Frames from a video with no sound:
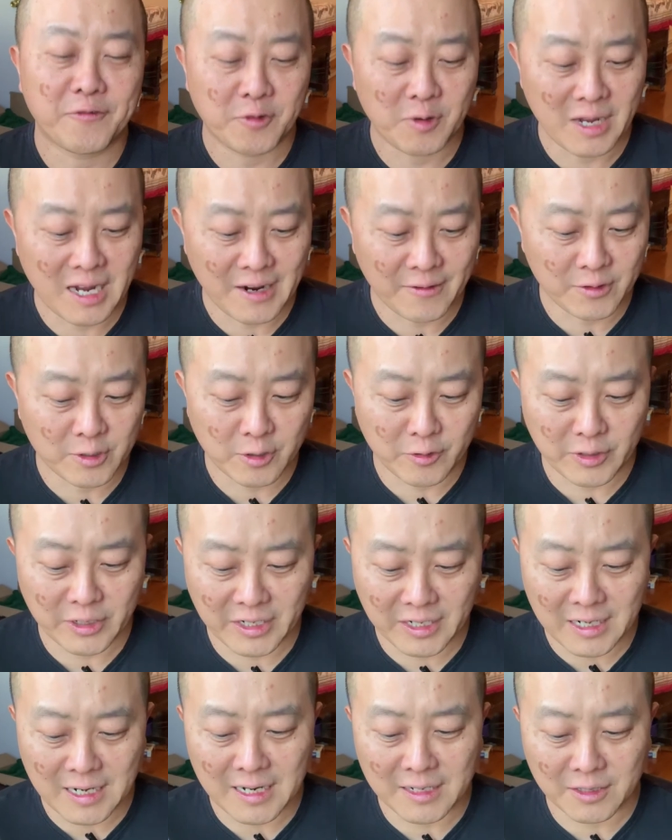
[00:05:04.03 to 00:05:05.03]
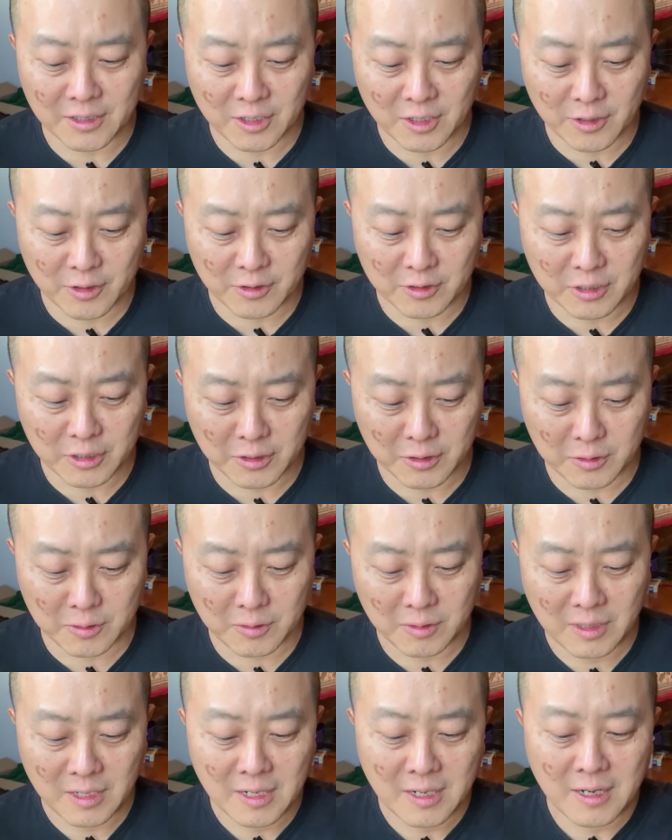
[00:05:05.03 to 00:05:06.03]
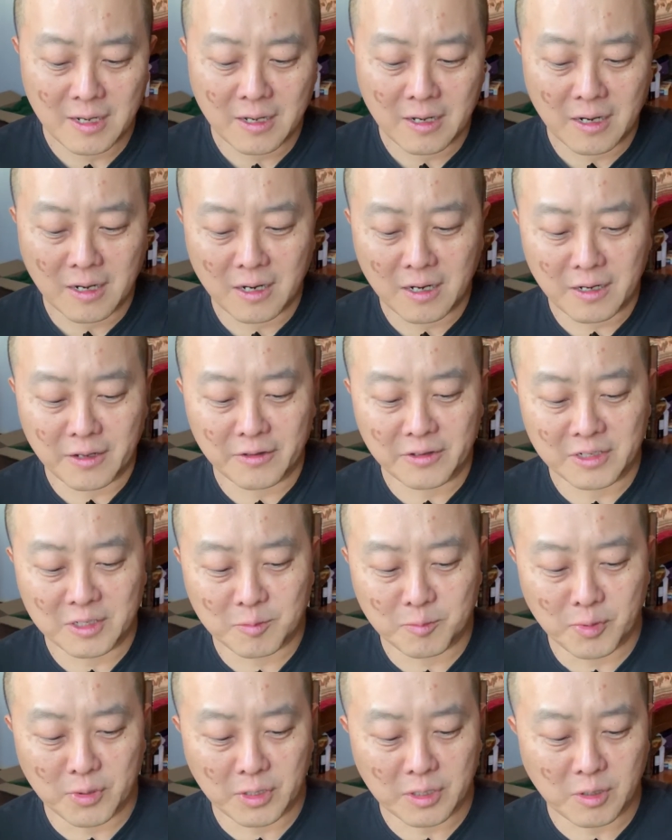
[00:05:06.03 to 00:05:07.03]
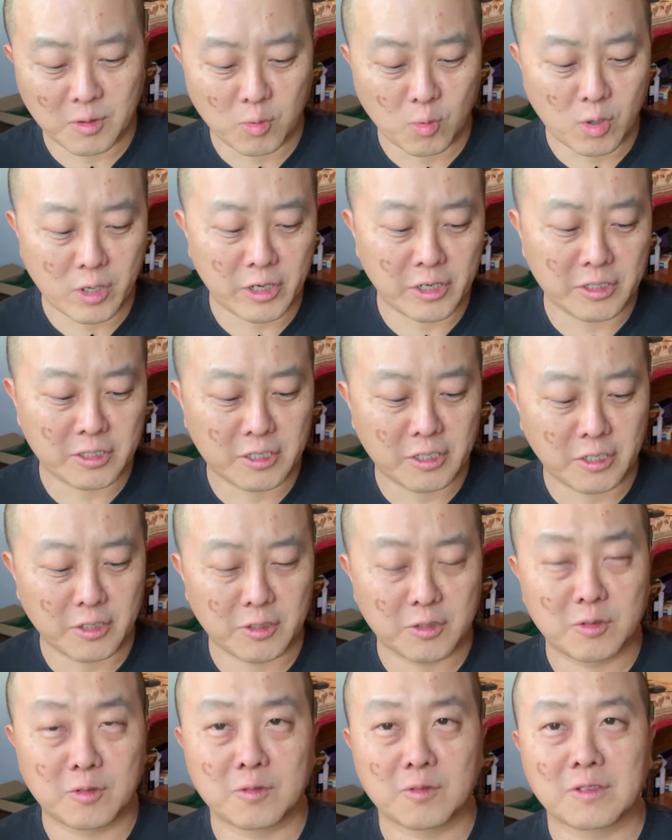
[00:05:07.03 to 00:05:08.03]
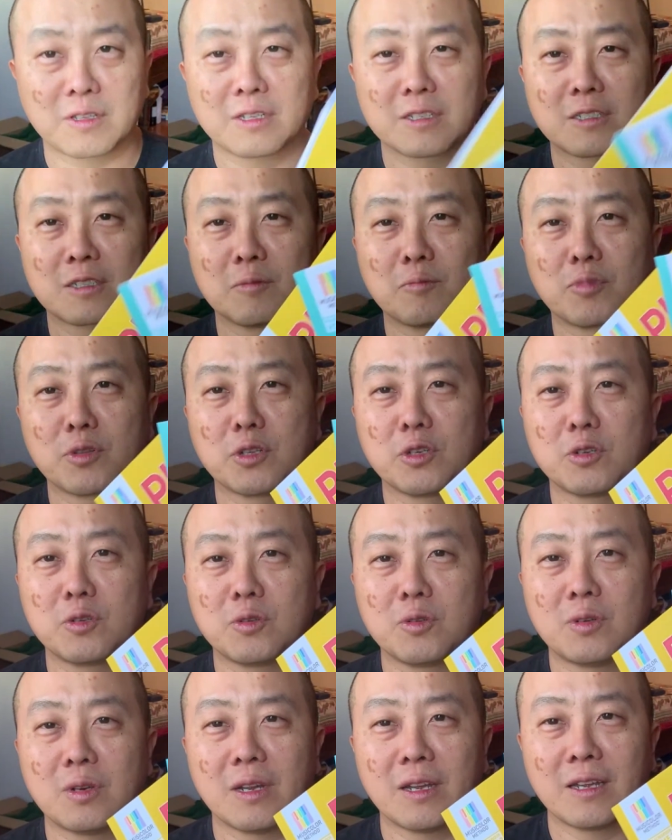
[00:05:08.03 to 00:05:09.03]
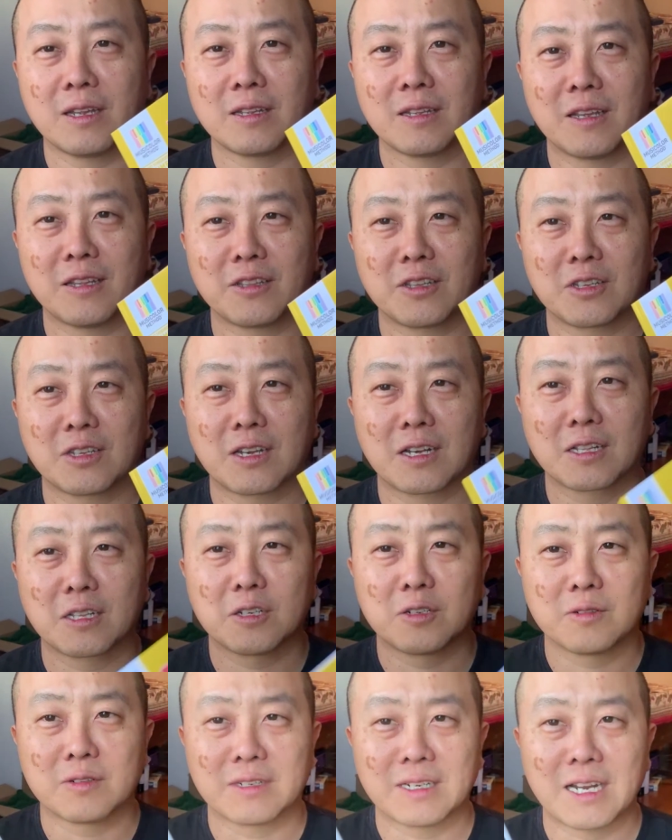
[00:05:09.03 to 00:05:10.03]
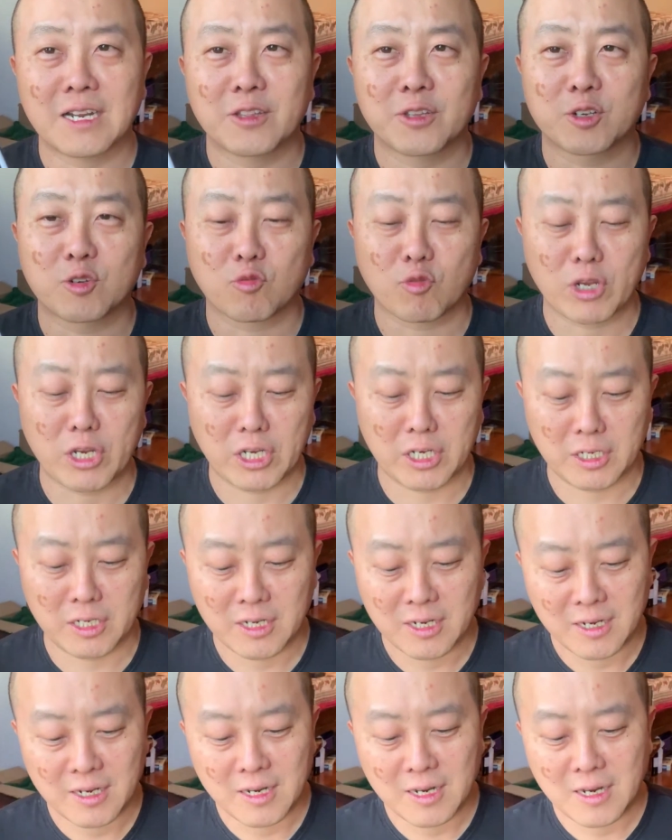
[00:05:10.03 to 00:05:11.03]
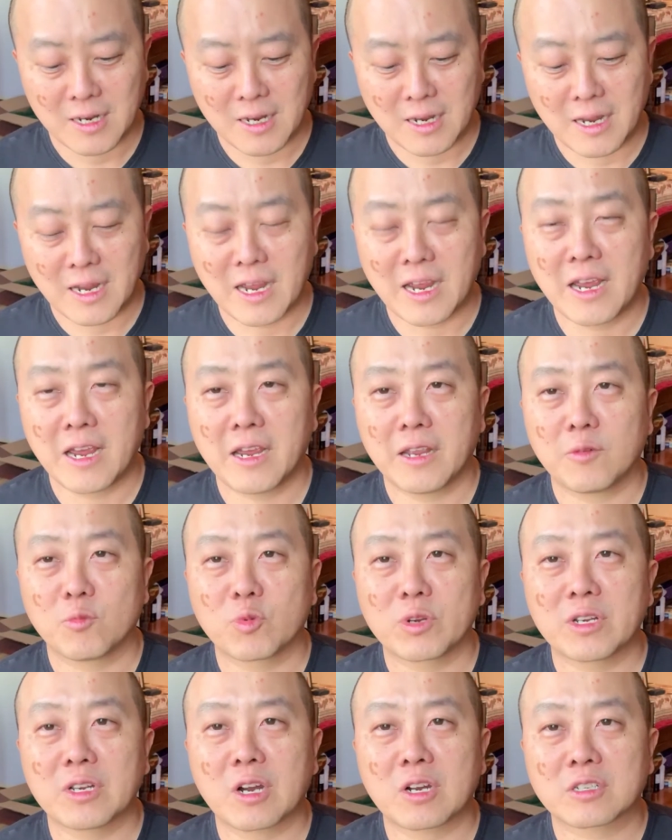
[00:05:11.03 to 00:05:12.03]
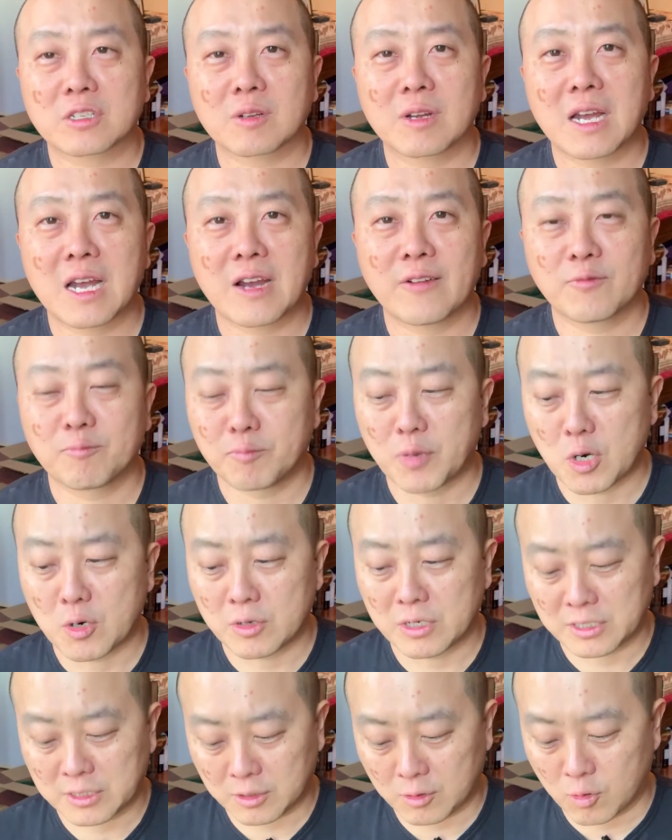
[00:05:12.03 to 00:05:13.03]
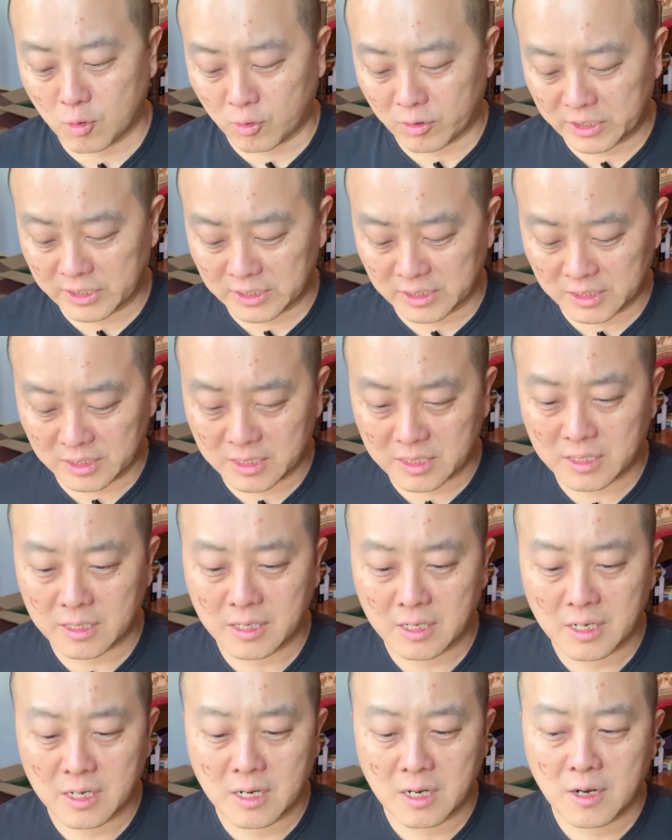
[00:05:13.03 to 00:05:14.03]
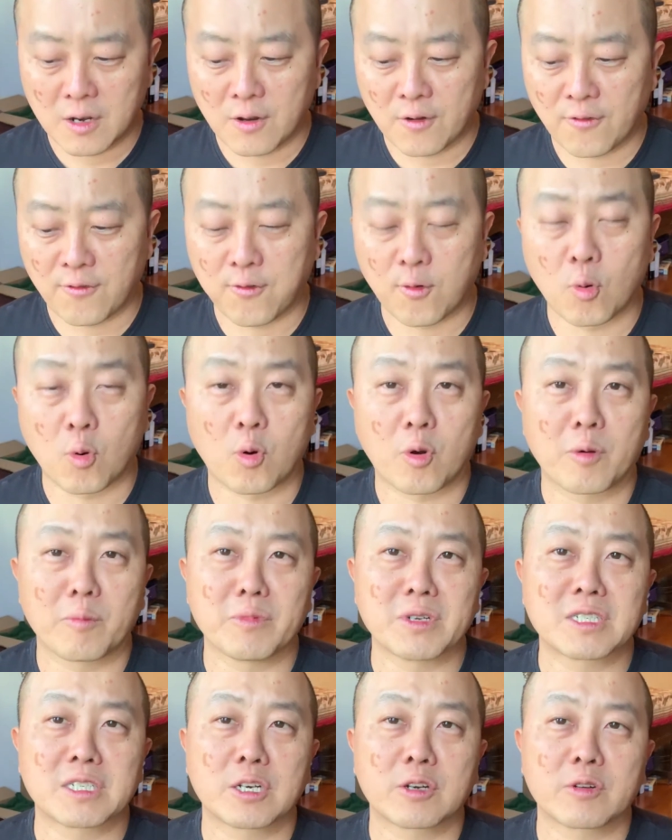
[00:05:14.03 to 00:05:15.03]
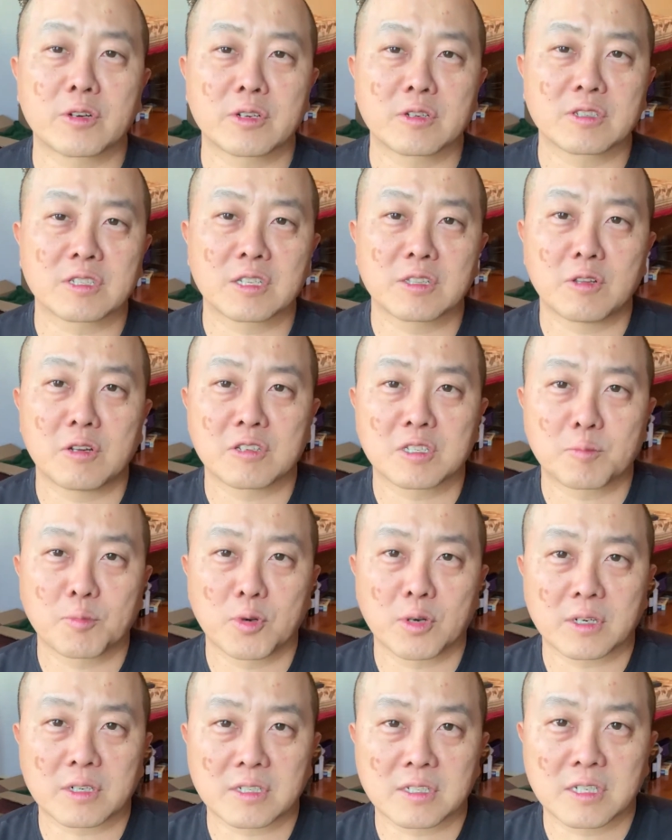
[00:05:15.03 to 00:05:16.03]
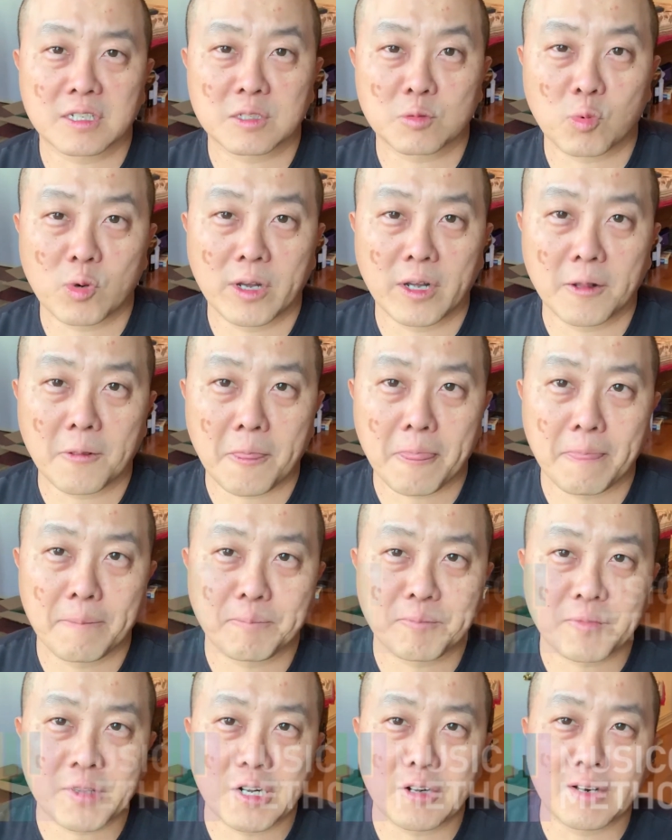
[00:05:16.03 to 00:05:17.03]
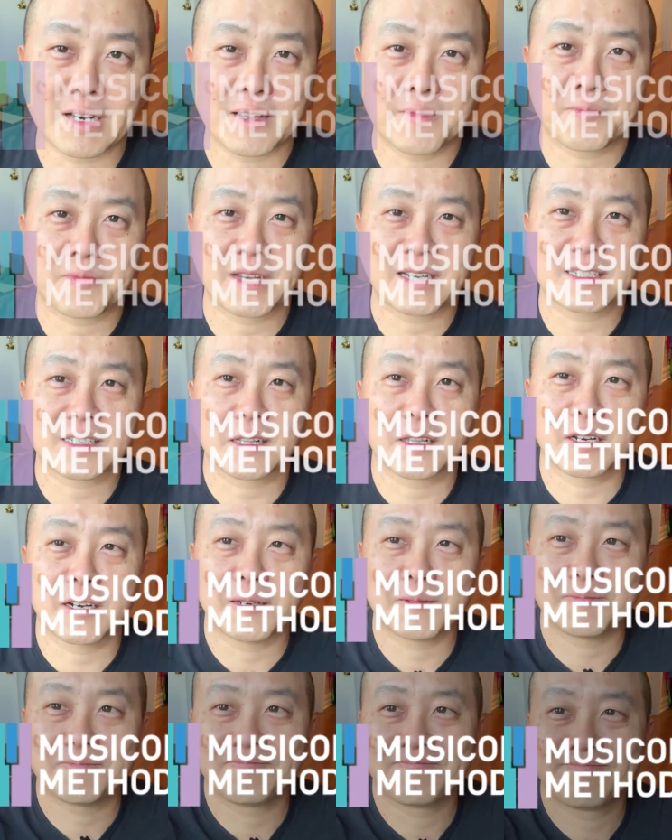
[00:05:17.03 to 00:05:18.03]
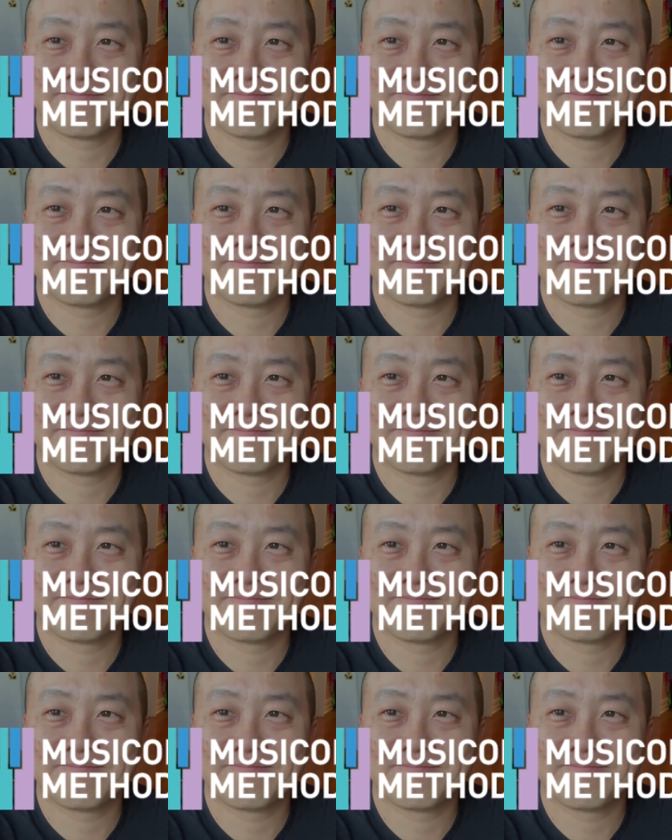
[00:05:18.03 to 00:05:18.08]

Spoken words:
you haven't already gotten the other two, there's book 1 and 2. There's the blue and the yellow and now the green. And we also have bonus courses for materials in those books as well. All right. Thanks a lot.